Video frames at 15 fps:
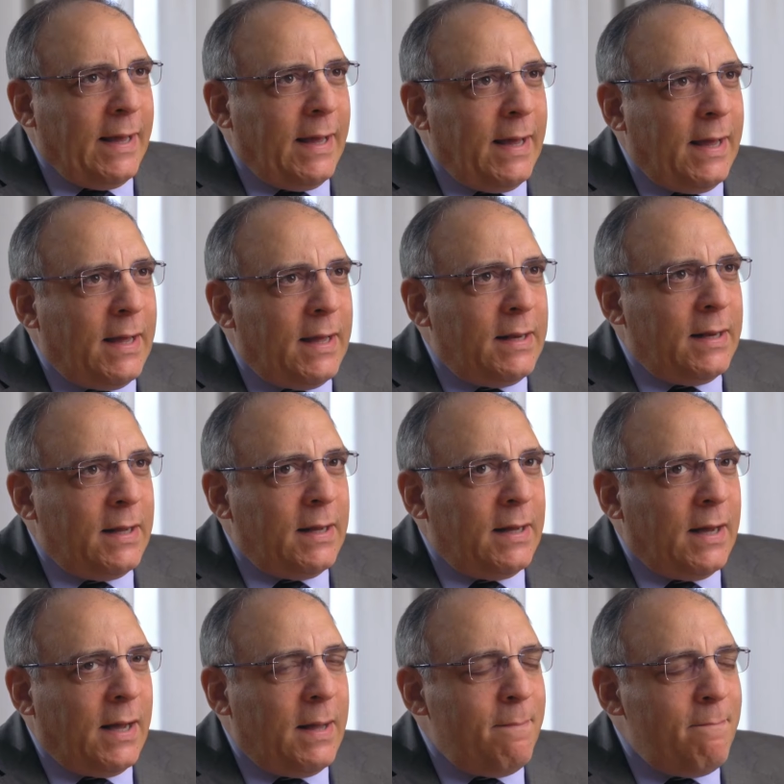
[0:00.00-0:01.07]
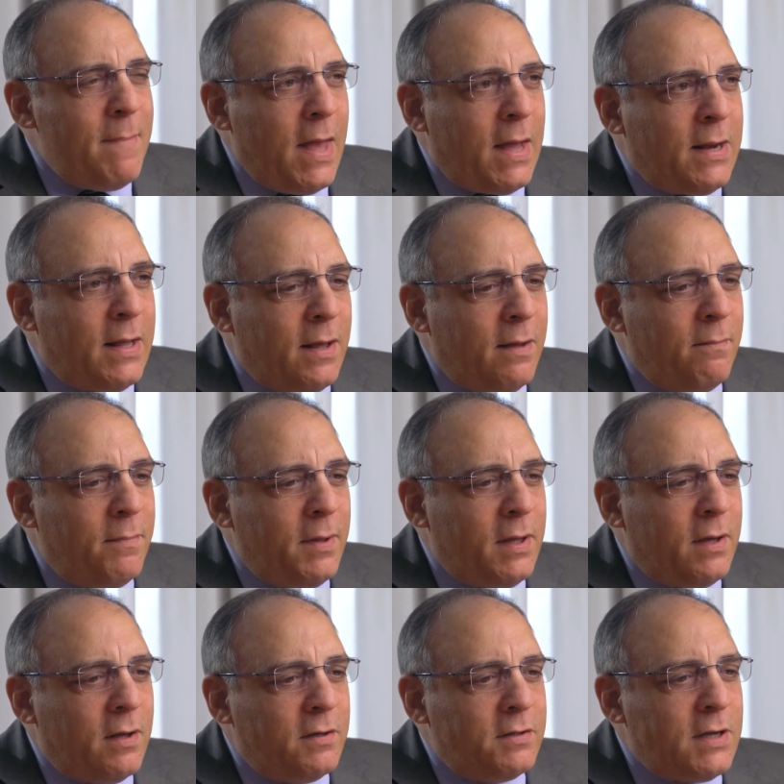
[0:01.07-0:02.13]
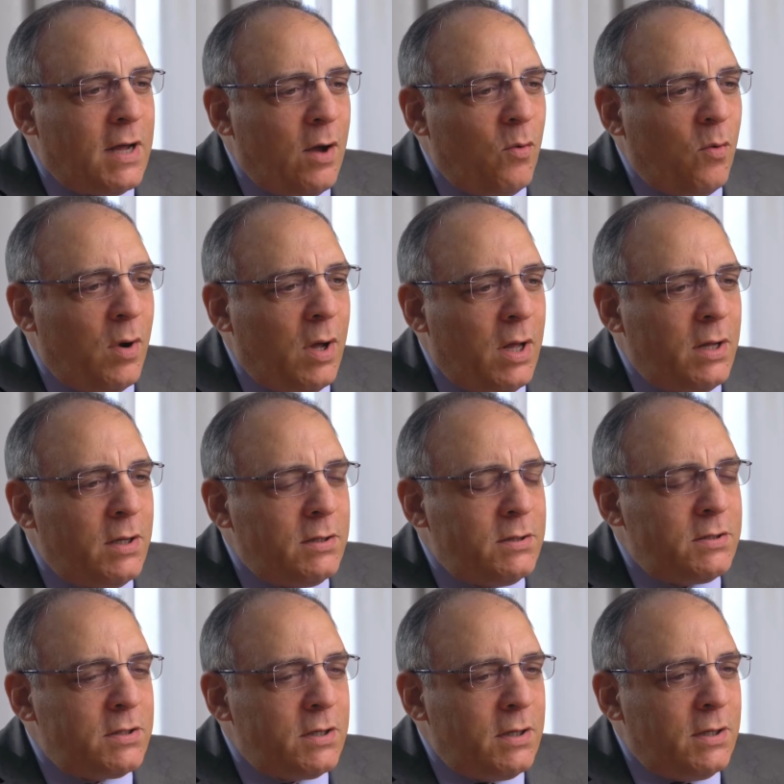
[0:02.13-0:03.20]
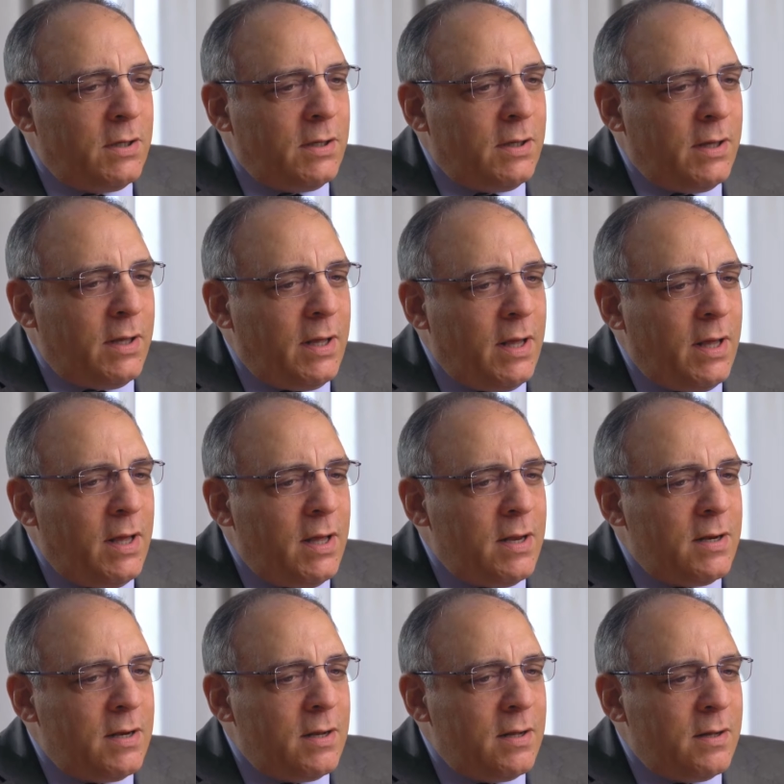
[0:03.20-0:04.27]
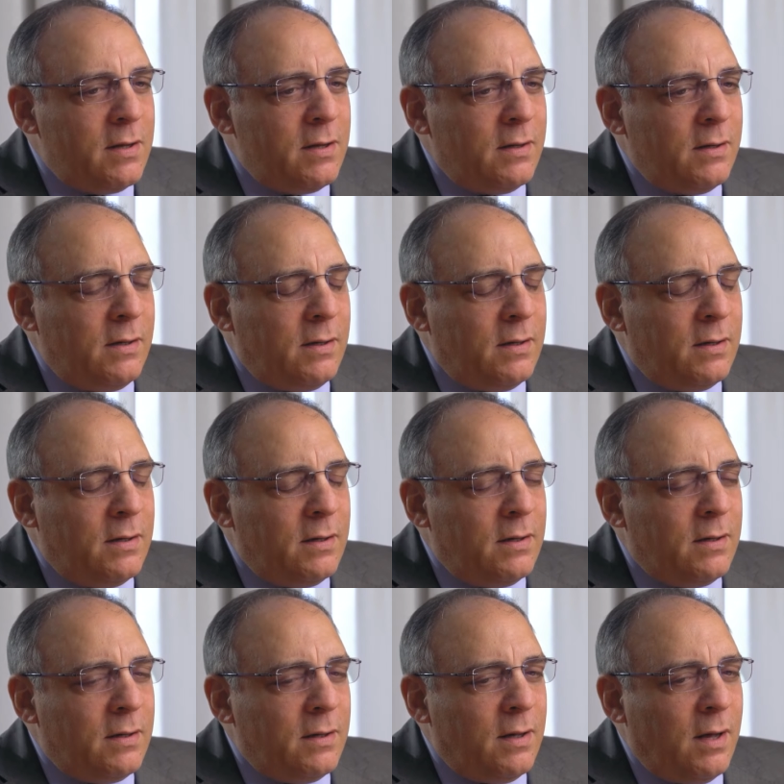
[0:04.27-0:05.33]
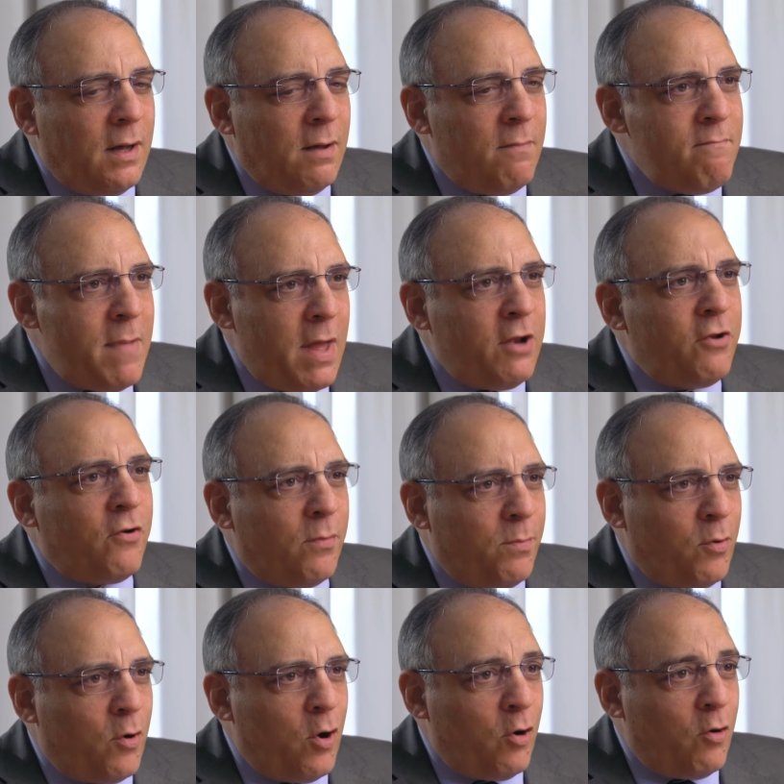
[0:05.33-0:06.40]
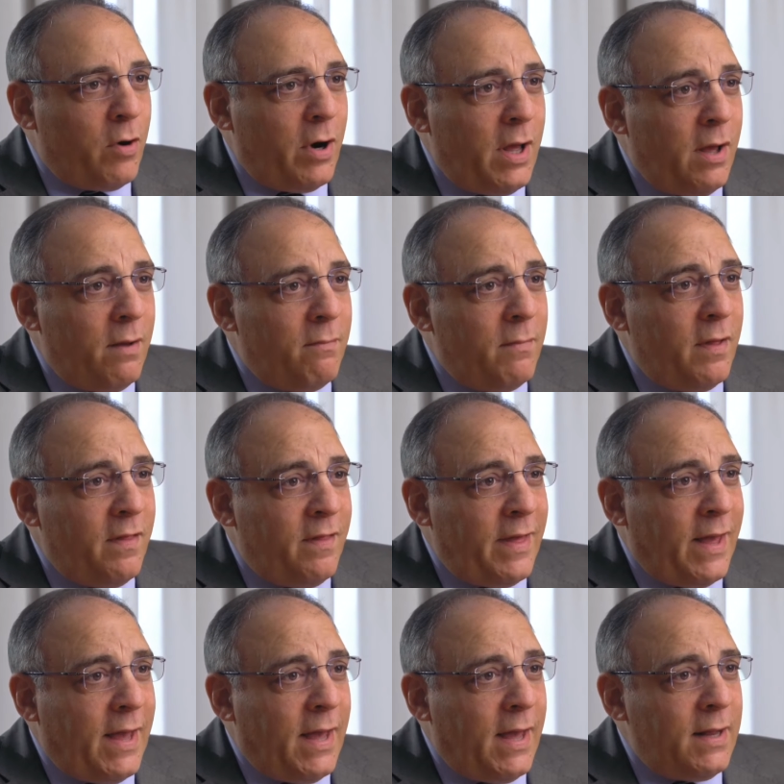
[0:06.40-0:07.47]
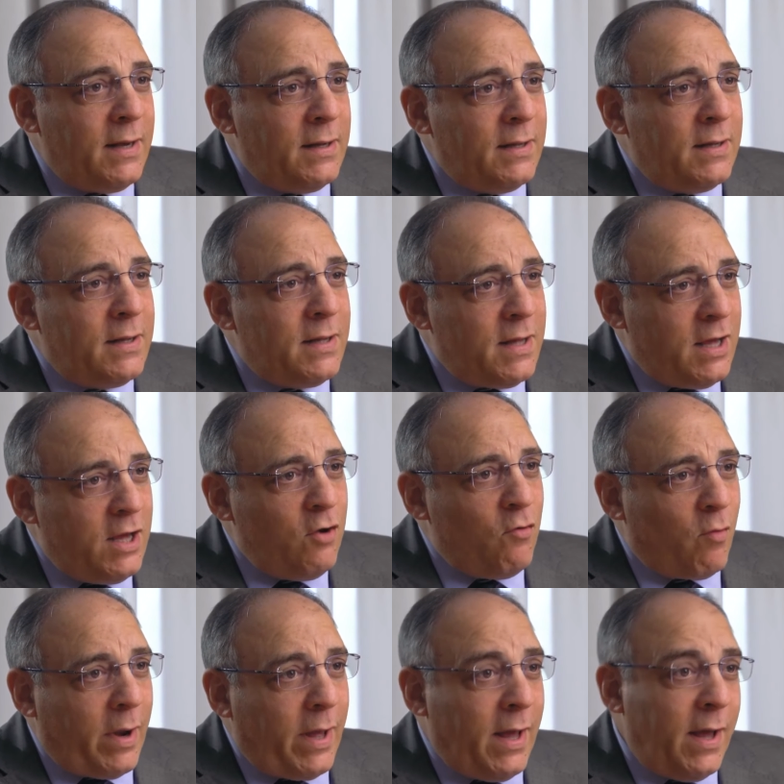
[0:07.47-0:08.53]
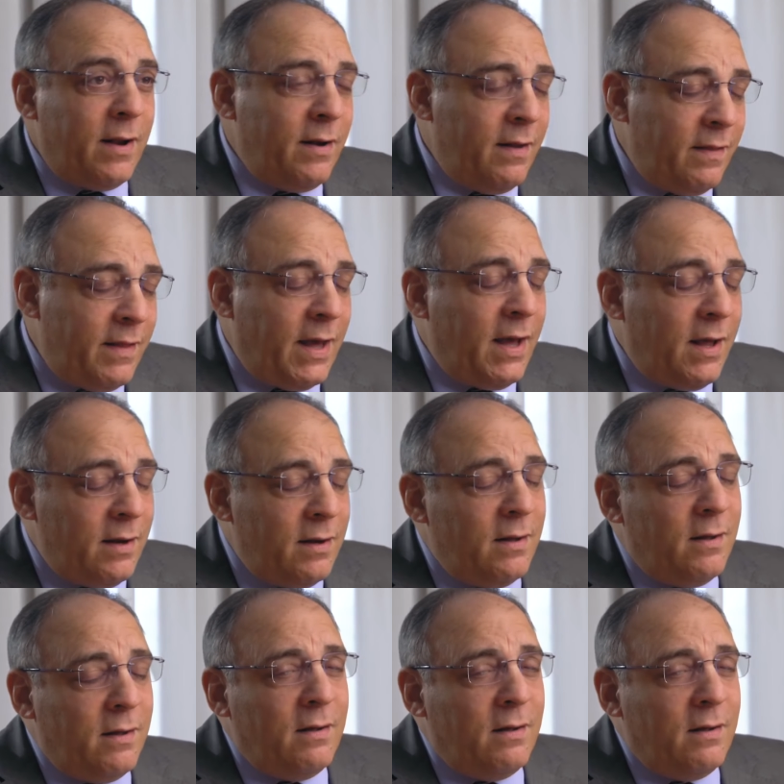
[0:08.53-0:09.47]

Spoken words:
and I met him because I was in a mentor program that he ran that,